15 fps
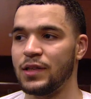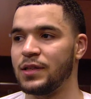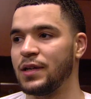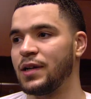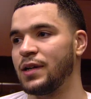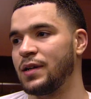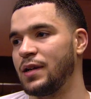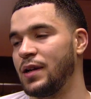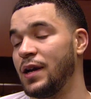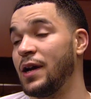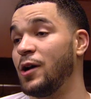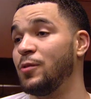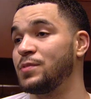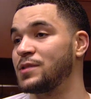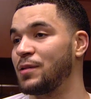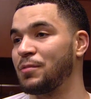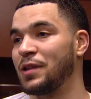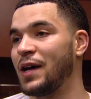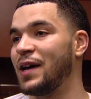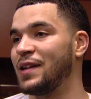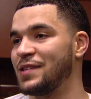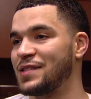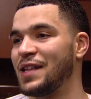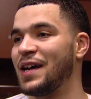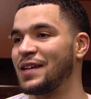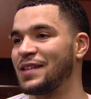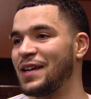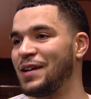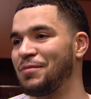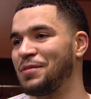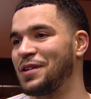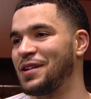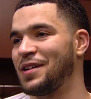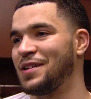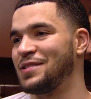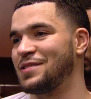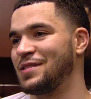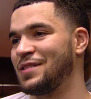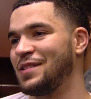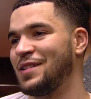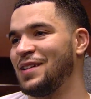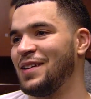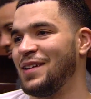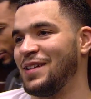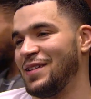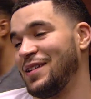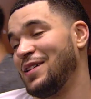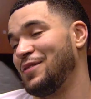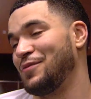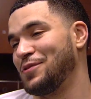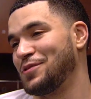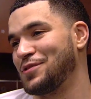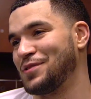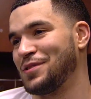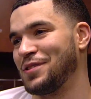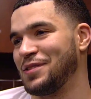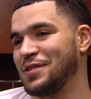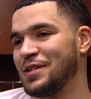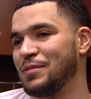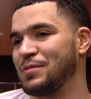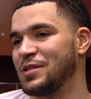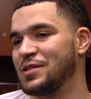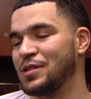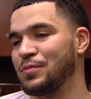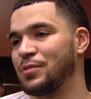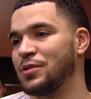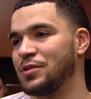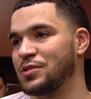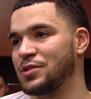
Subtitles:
think it helps. I'm glad it's like that because, for sure, you keep the chip on your